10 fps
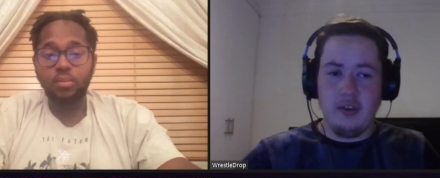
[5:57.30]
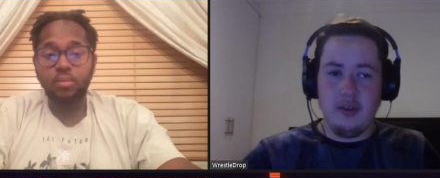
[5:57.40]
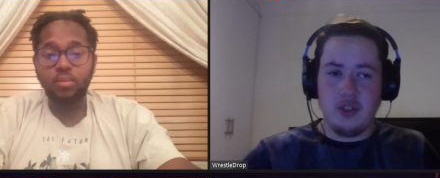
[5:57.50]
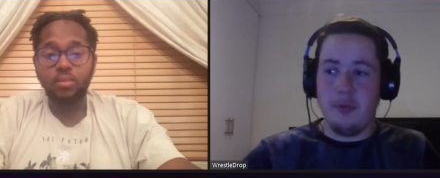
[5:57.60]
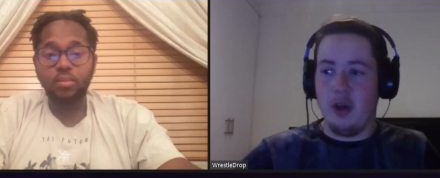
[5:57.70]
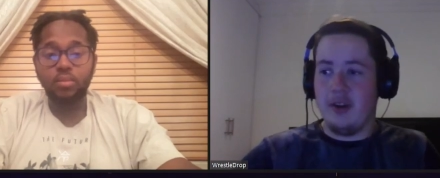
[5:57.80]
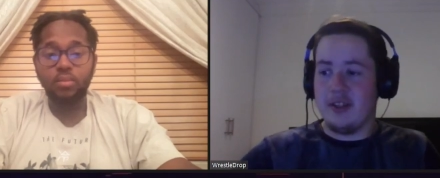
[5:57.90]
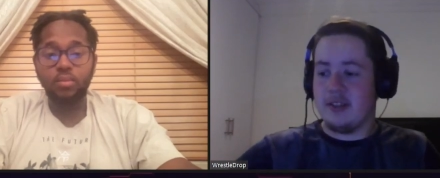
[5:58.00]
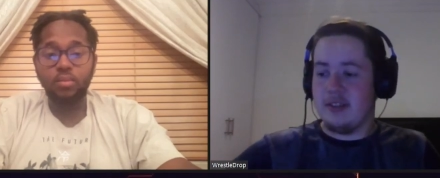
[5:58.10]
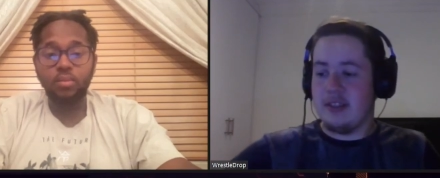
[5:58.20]
Speaker 1: to be
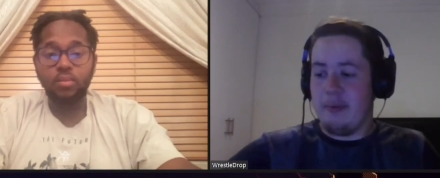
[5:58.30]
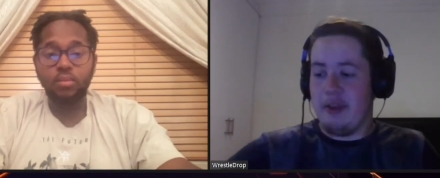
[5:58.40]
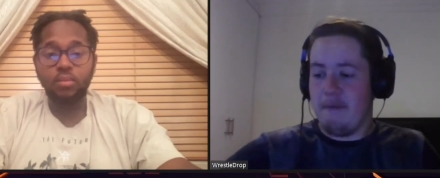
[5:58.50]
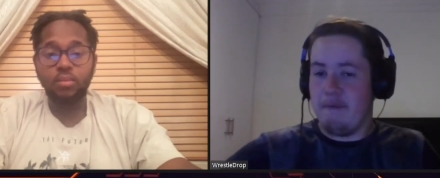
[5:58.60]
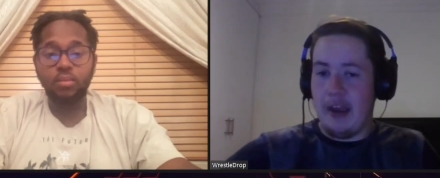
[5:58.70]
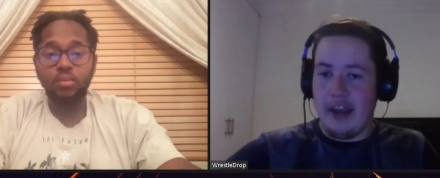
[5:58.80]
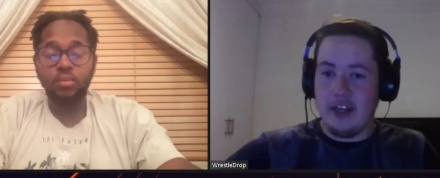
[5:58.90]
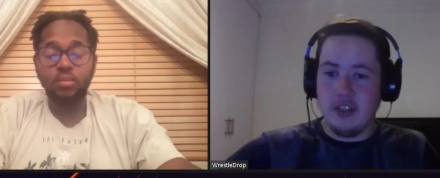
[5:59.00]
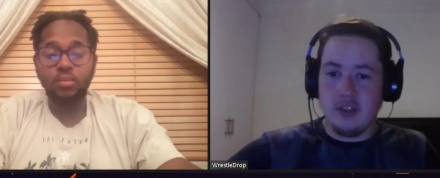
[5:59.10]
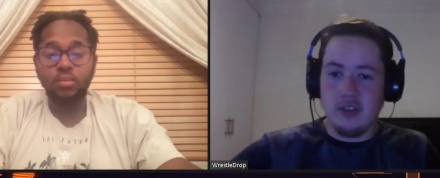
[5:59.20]
honest, some of the
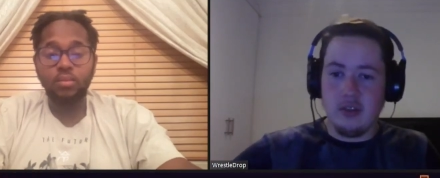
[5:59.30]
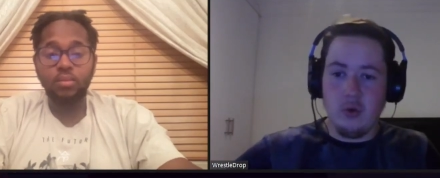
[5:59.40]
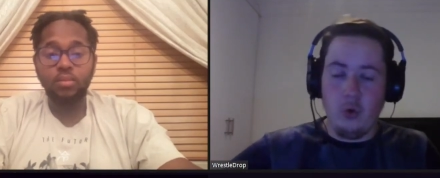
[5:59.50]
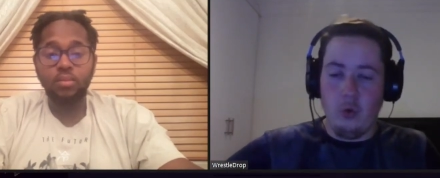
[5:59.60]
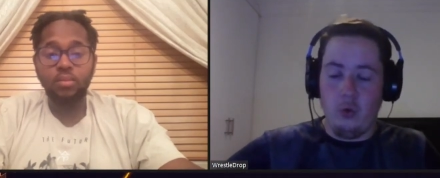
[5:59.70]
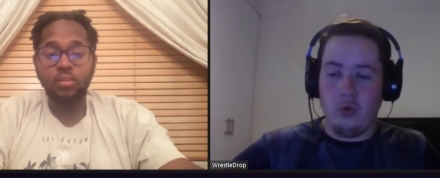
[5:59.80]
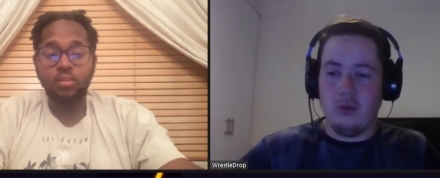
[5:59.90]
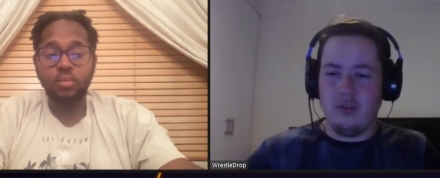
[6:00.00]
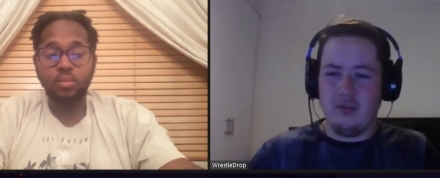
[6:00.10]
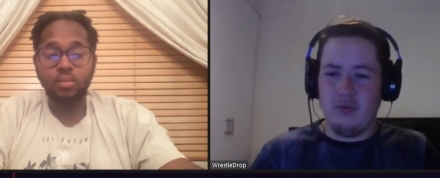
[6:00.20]
fans who
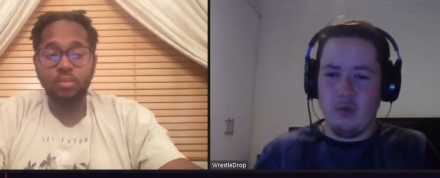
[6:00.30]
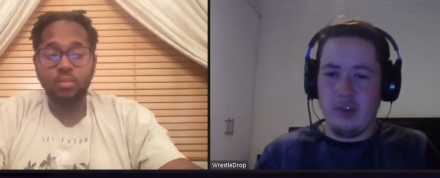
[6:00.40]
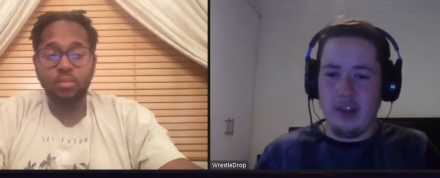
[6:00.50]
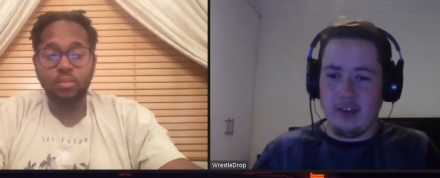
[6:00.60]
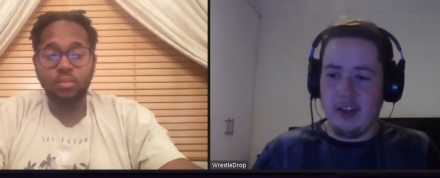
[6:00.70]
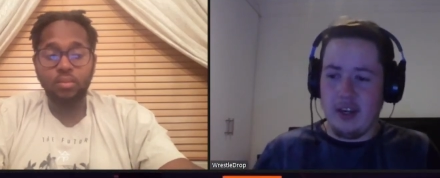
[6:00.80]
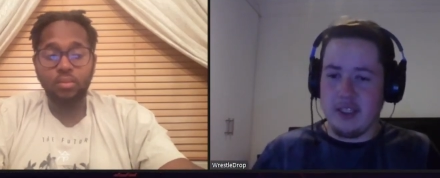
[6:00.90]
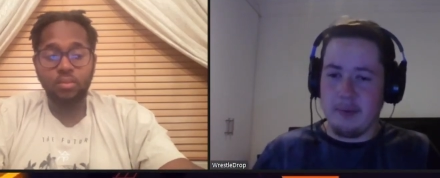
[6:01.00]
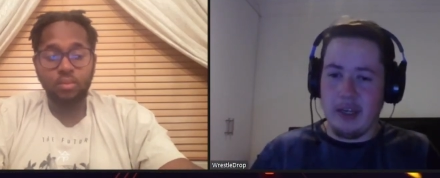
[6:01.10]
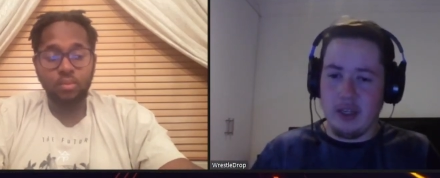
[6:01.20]
think that he's
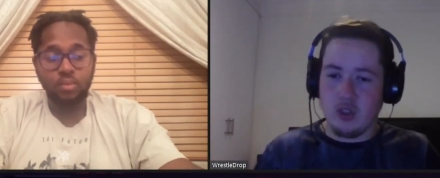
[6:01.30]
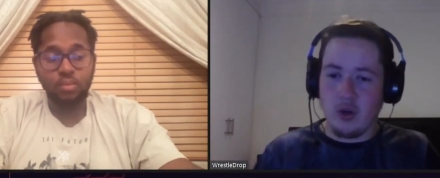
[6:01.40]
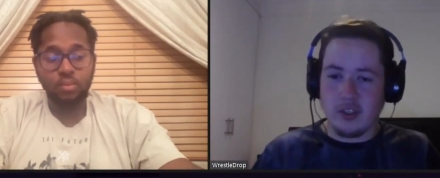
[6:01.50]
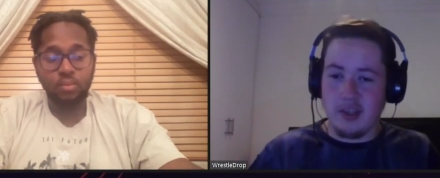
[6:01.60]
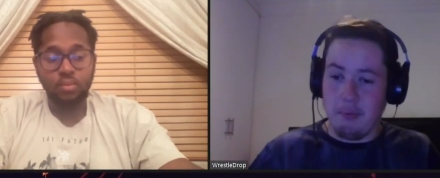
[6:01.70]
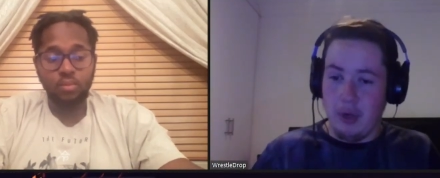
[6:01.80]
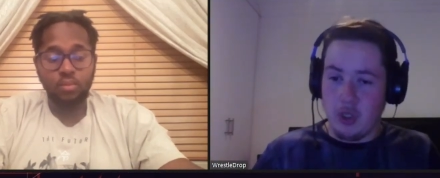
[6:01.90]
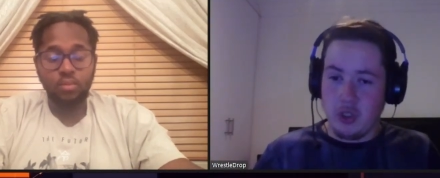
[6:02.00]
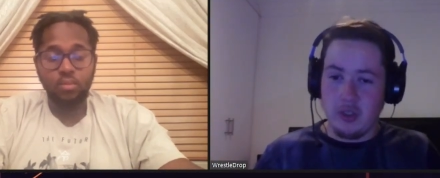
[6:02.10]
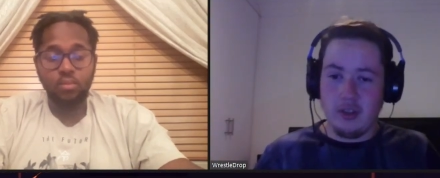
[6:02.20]
being a toxic bitch.